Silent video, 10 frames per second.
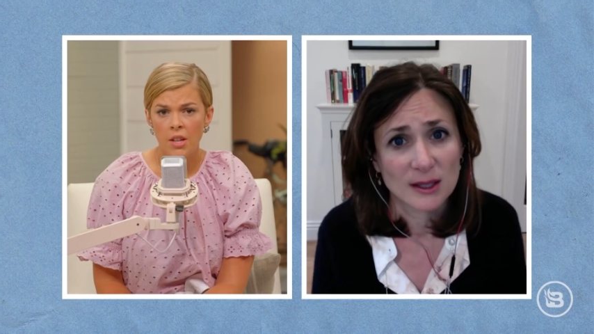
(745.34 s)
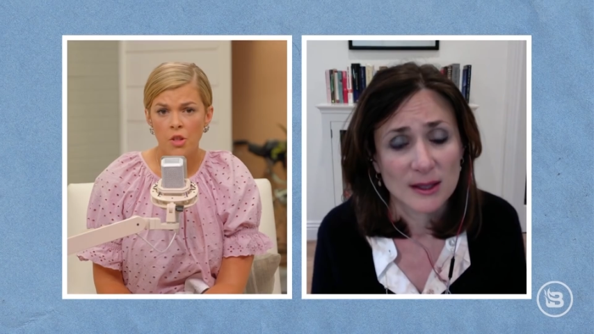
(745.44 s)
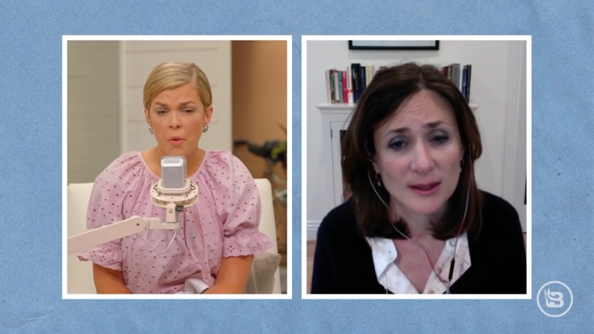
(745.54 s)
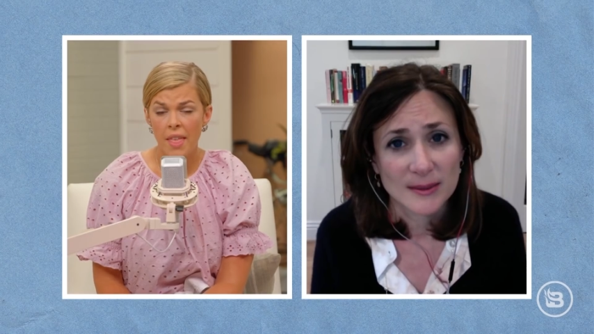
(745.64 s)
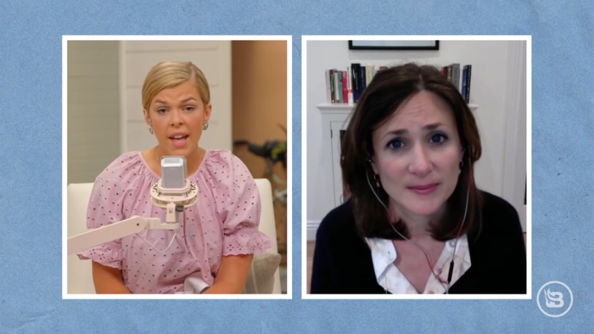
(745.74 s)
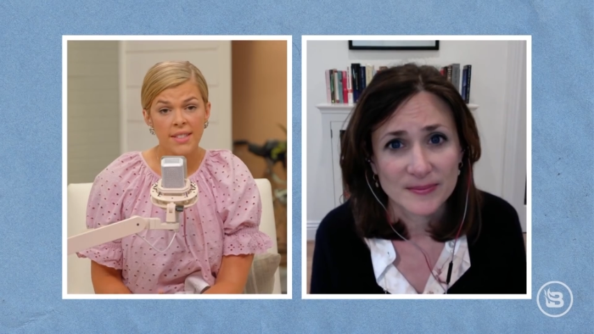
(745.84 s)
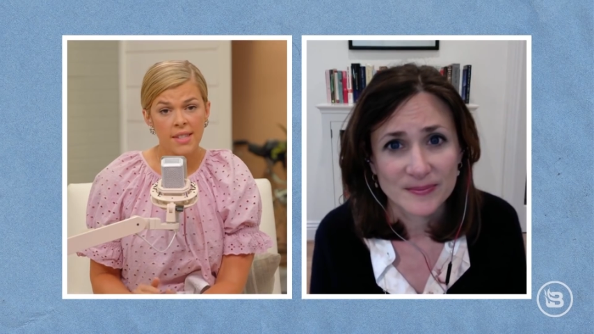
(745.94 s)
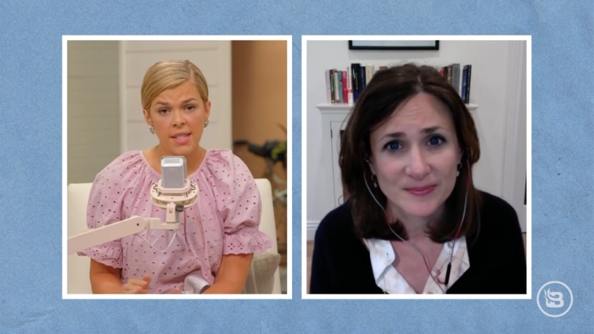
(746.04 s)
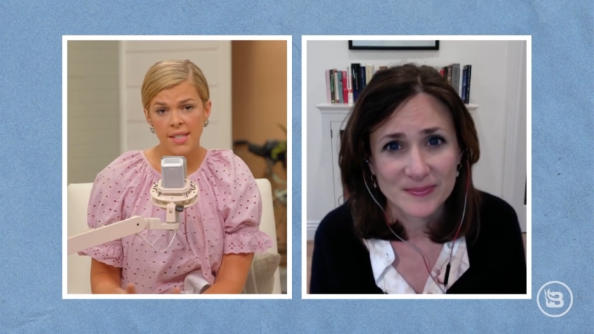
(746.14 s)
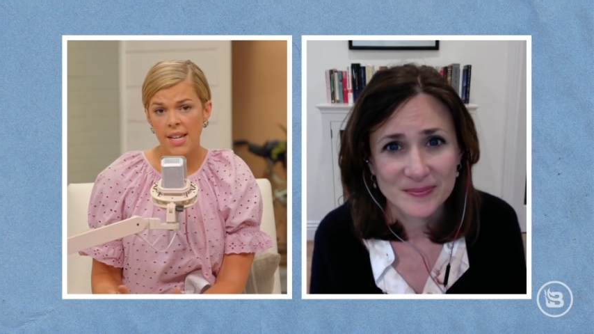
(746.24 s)
Speaker 1: So that's
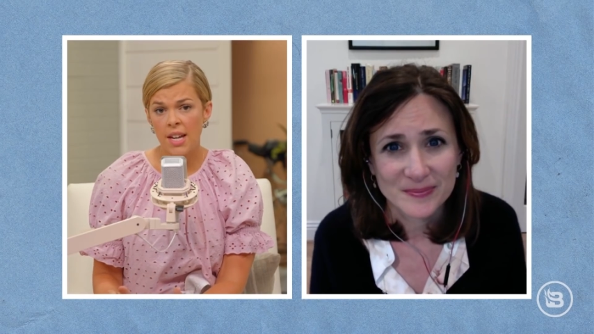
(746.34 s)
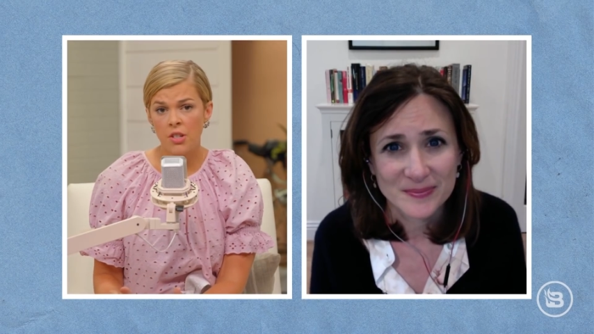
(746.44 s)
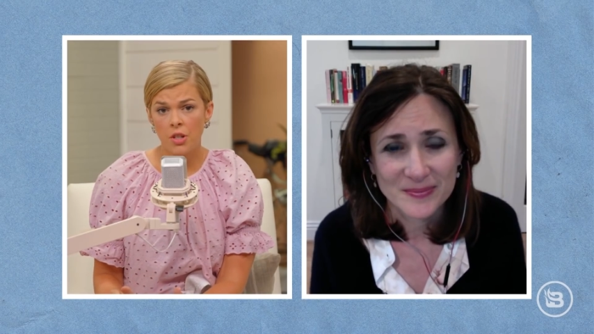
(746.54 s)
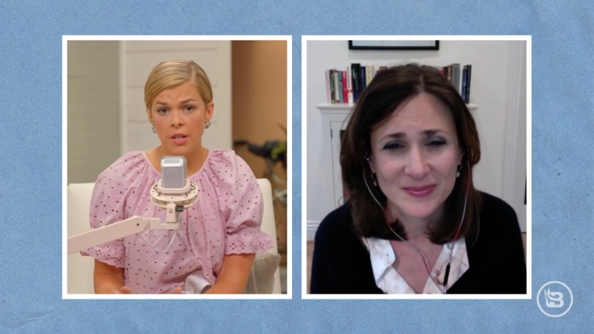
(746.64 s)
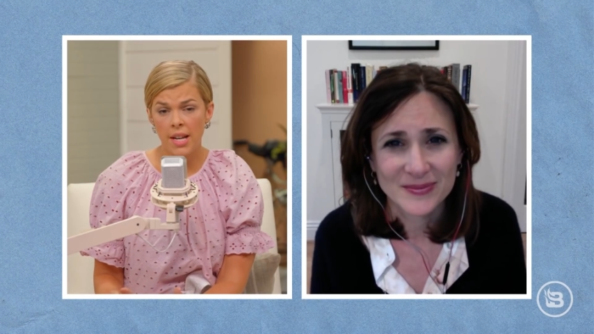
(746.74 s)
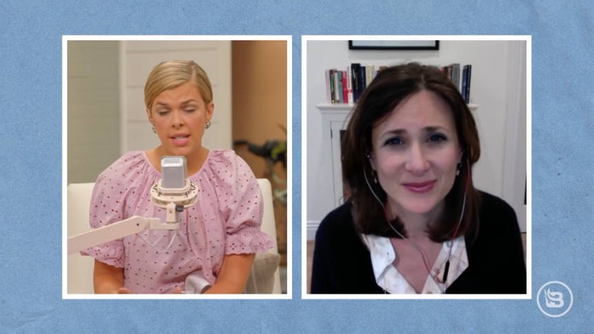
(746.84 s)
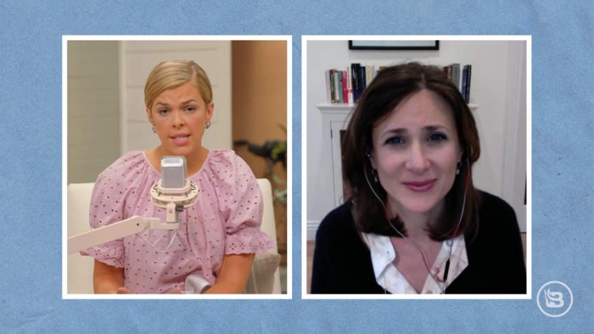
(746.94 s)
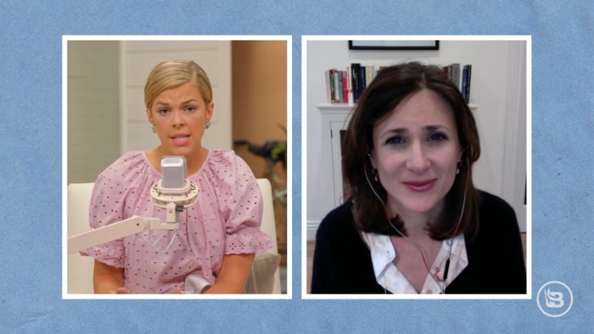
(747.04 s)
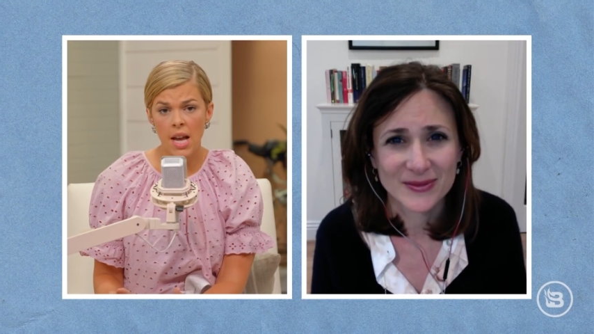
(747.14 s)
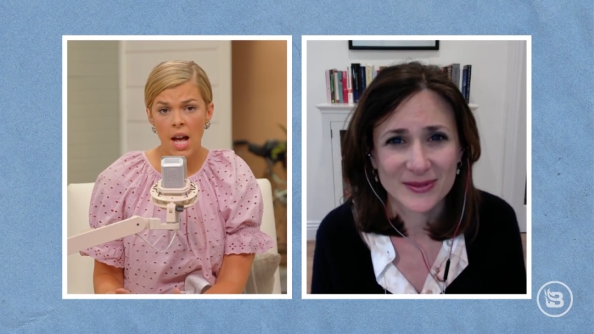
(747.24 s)
the standard.
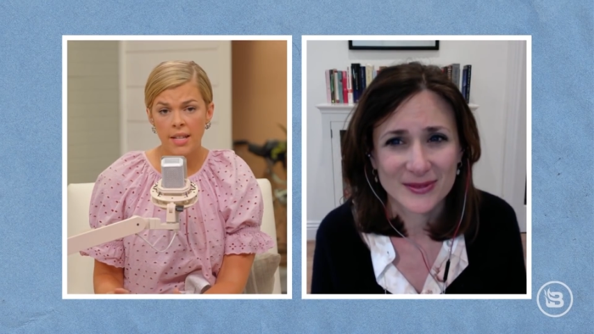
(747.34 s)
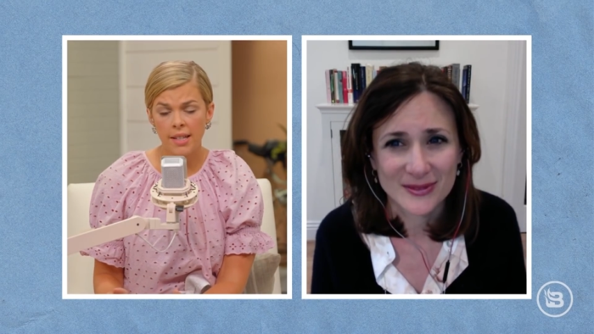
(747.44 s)
It's not